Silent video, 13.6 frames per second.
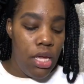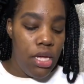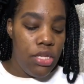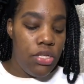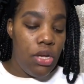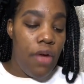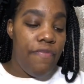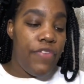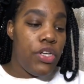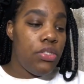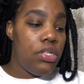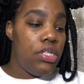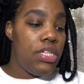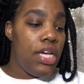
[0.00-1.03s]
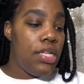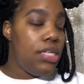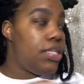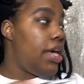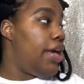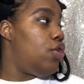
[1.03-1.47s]
So I'm first going to take
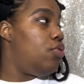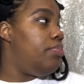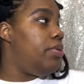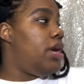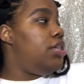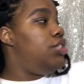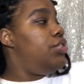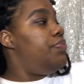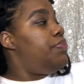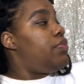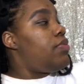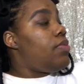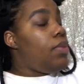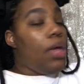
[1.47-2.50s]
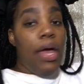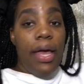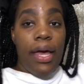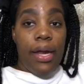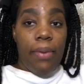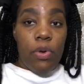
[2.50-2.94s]
this angle brush,
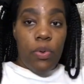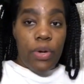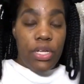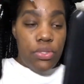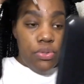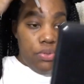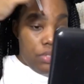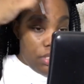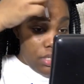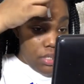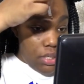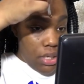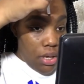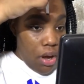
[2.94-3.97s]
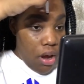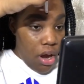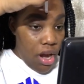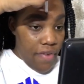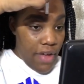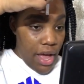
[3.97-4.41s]
and I'm going to just
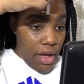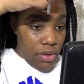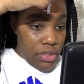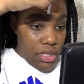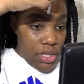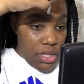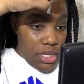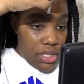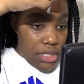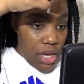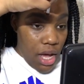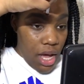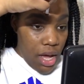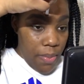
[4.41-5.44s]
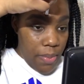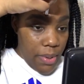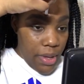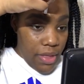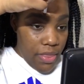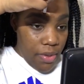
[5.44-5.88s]
carve out the top
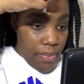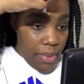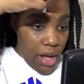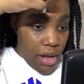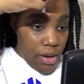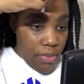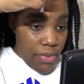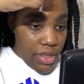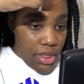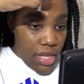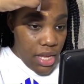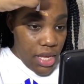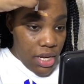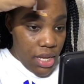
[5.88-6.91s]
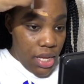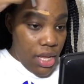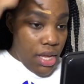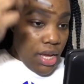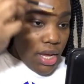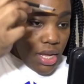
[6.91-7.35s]
and the bottom with it.
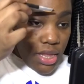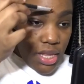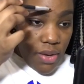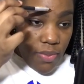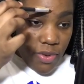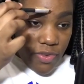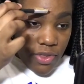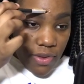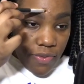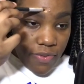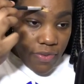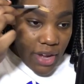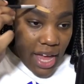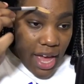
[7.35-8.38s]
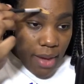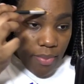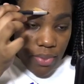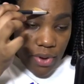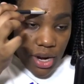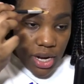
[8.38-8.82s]
And then with the
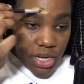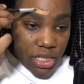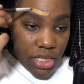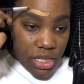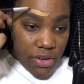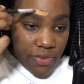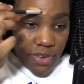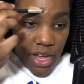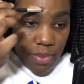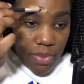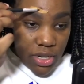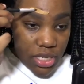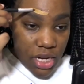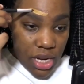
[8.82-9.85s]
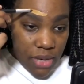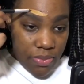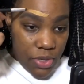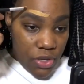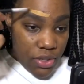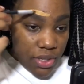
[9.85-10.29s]
flat brush that
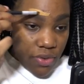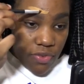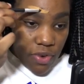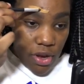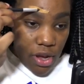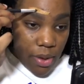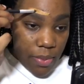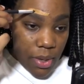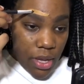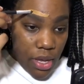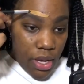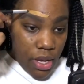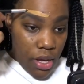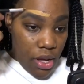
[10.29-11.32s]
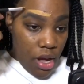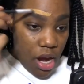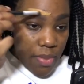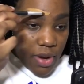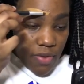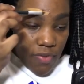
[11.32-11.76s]
I'm using from
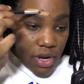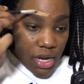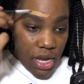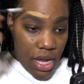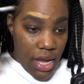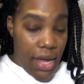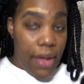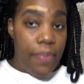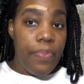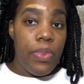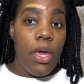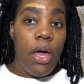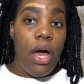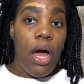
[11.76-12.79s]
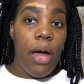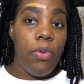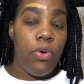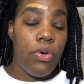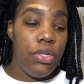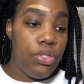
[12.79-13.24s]
Carmen Renee,
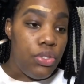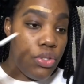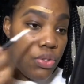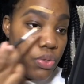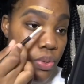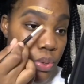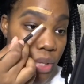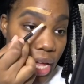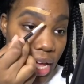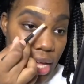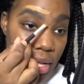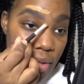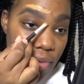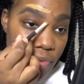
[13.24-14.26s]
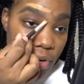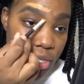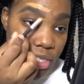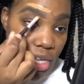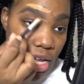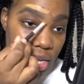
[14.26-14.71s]
I'm going to, like, for
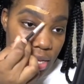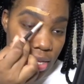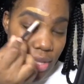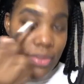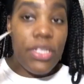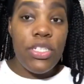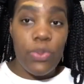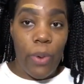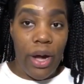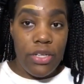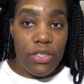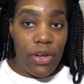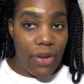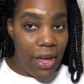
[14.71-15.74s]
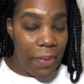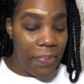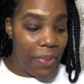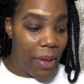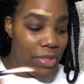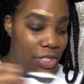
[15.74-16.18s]
example, just watch, okay?
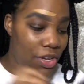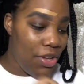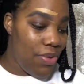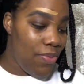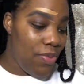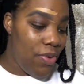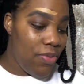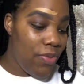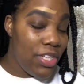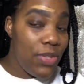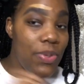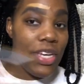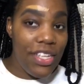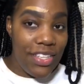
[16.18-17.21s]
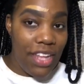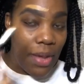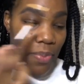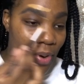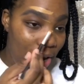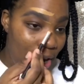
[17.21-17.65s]
I'm gonna show you. Once we get to
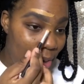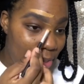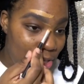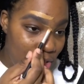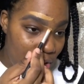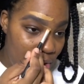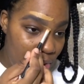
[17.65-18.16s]
that part, I'm gonna show you.